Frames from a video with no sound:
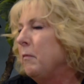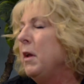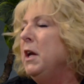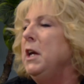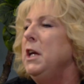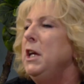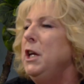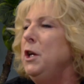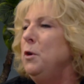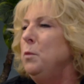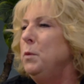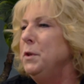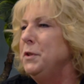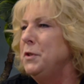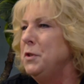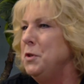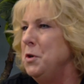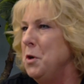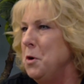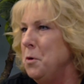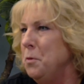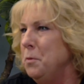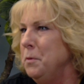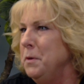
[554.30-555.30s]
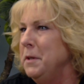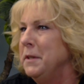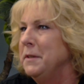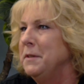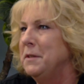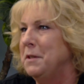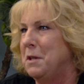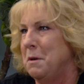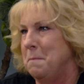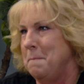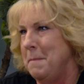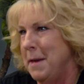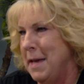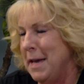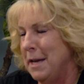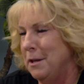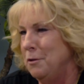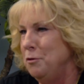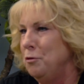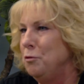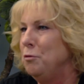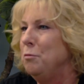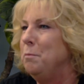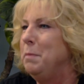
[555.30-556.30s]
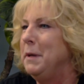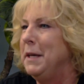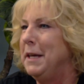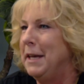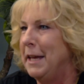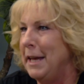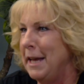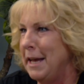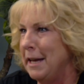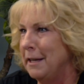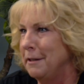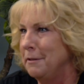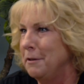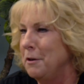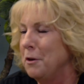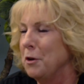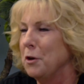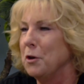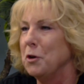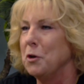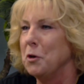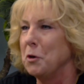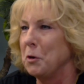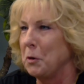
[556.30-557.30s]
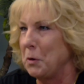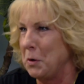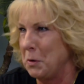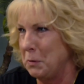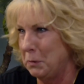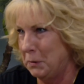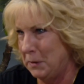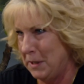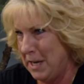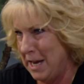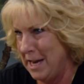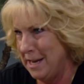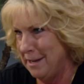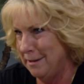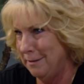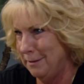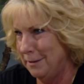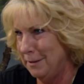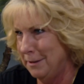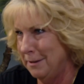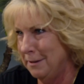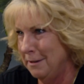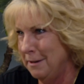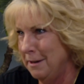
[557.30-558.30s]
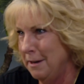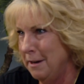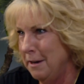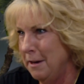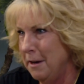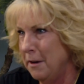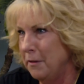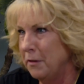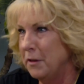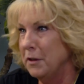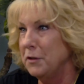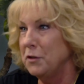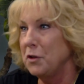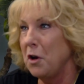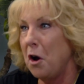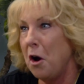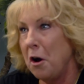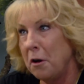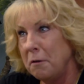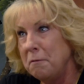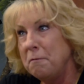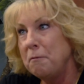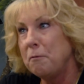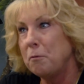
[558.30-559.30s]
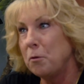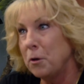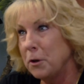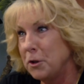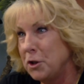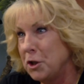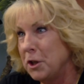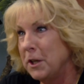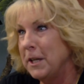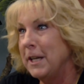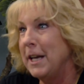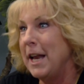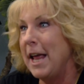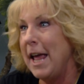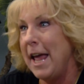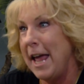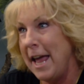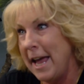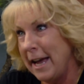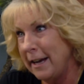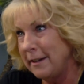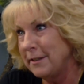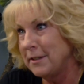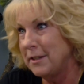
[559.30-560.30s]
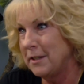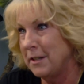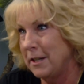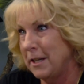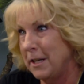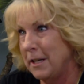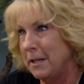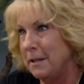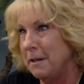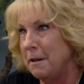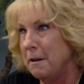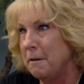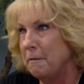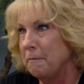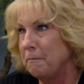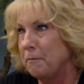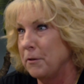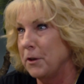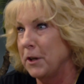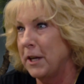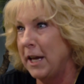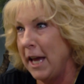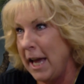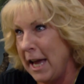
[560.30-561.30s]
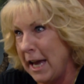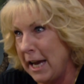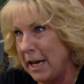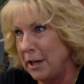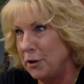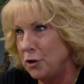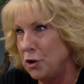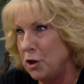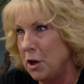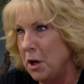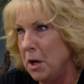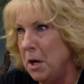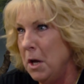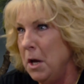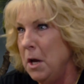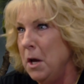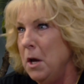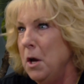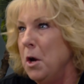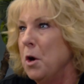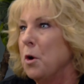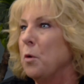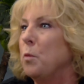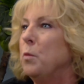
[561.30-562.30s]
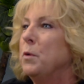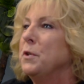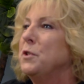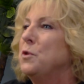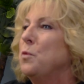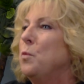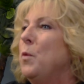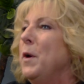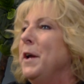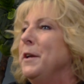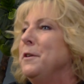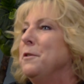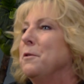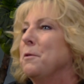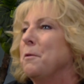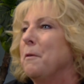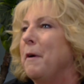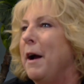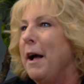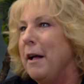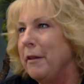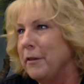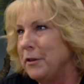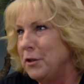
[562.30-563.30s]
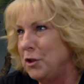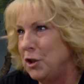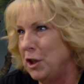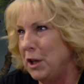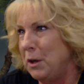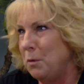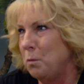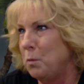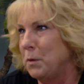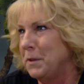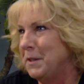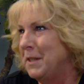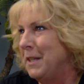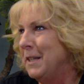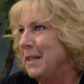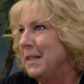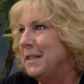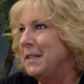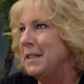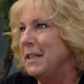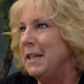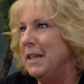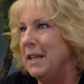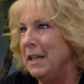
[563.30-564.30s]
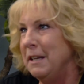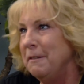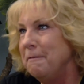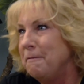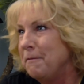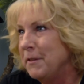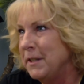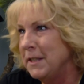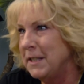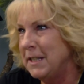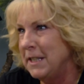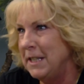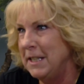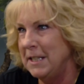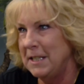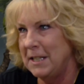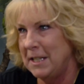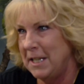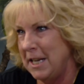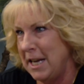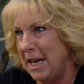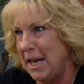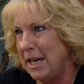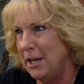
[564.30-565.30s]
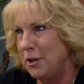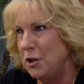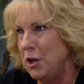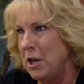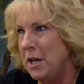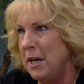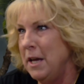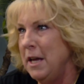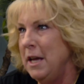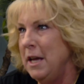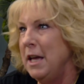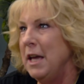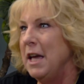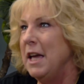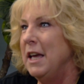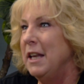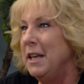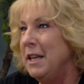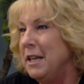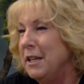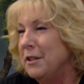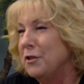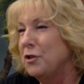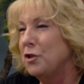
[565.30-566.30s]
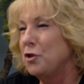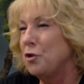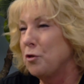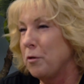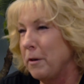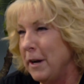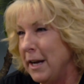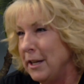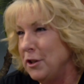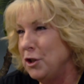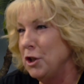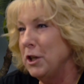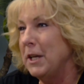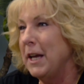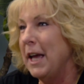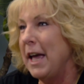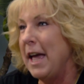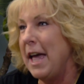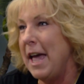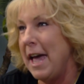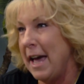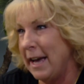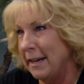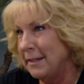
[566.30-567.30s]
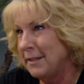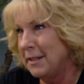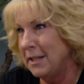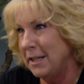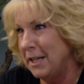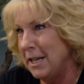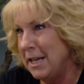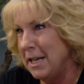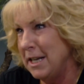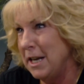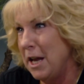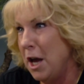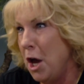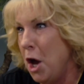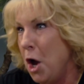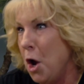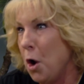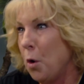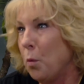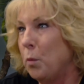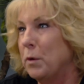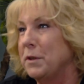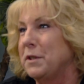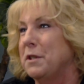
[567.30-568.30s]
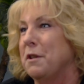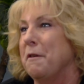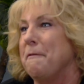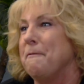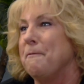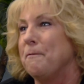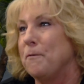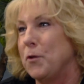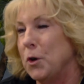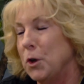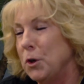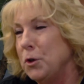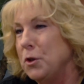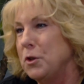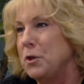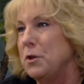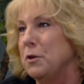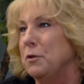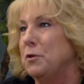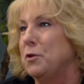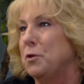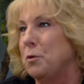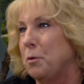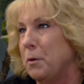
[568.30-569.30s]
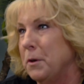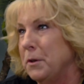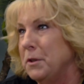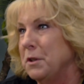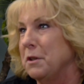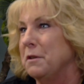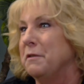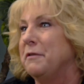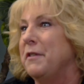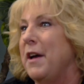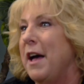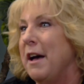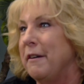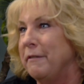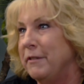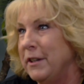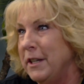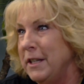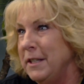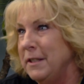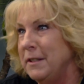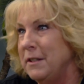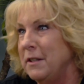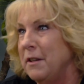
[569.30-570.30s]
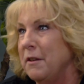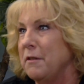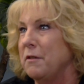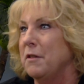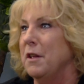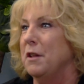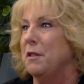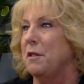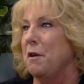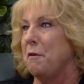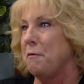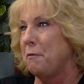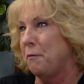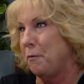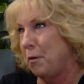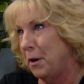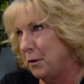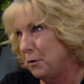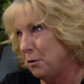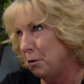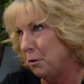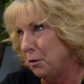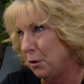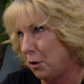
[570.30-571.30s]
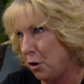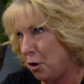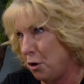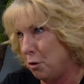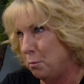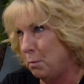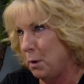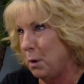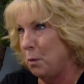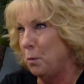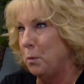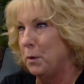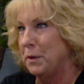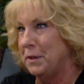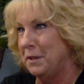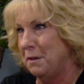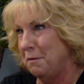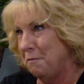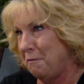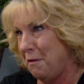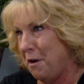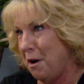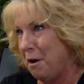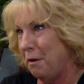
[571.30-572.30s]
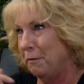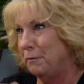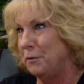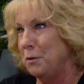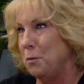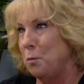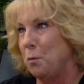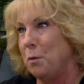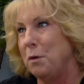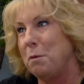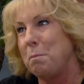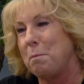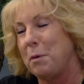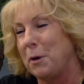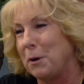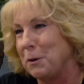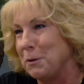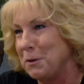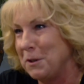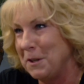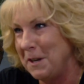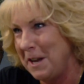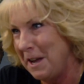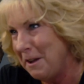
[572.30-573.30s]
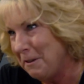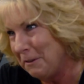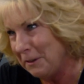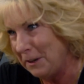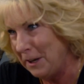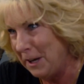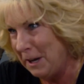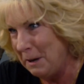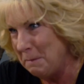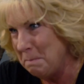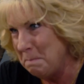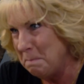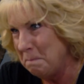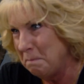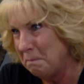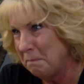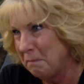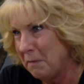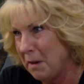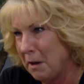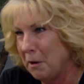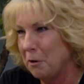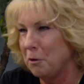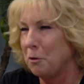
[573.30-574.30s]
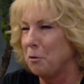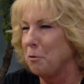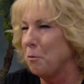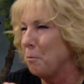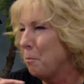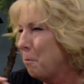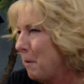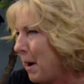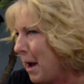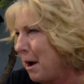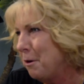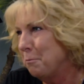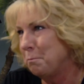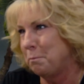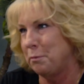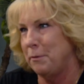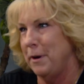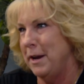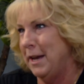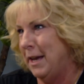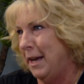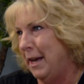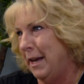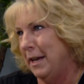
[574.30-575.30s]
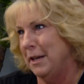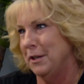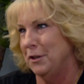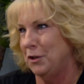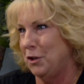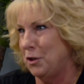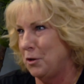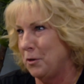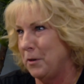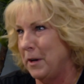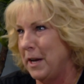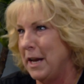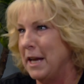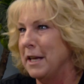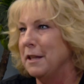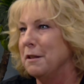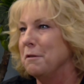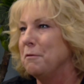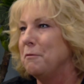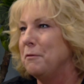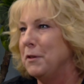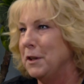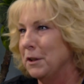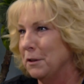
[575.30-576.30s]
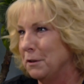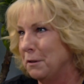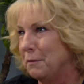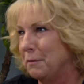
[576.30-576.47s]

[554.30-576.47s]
He was known as the man who began neuroscience. This unfortunate accident for Gage was when neurology was in its infancy stage, and his tragic accident was the first source of evidence that the frontal lobe was involved with personality. Groundbreaking history in the field